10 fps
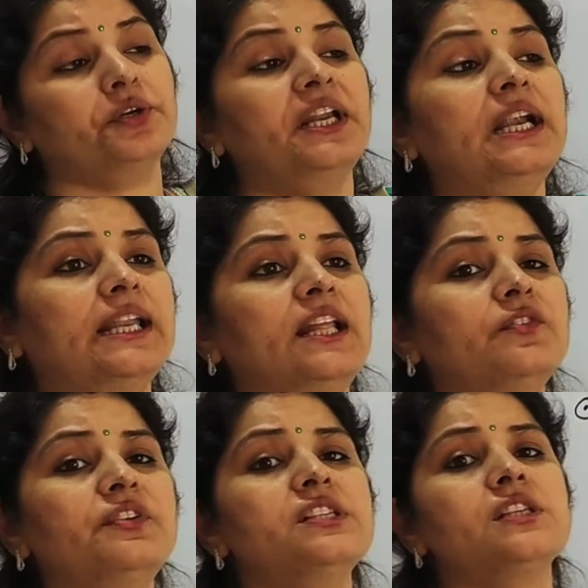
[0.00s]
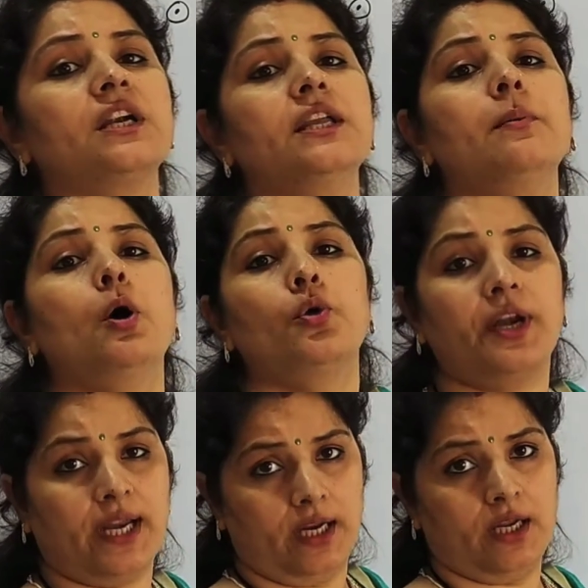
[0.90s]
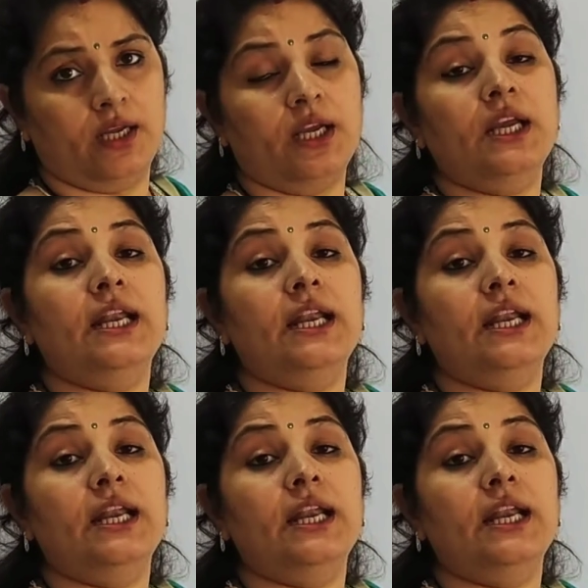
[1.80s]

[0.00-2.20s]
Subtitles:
So till 10th we study about ray.